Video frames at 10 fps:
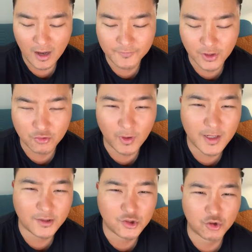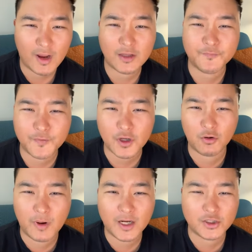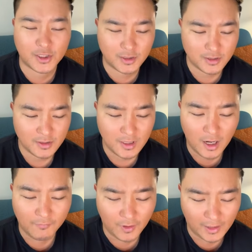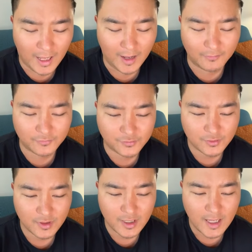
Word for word: of the greatest transfiguration of our lives.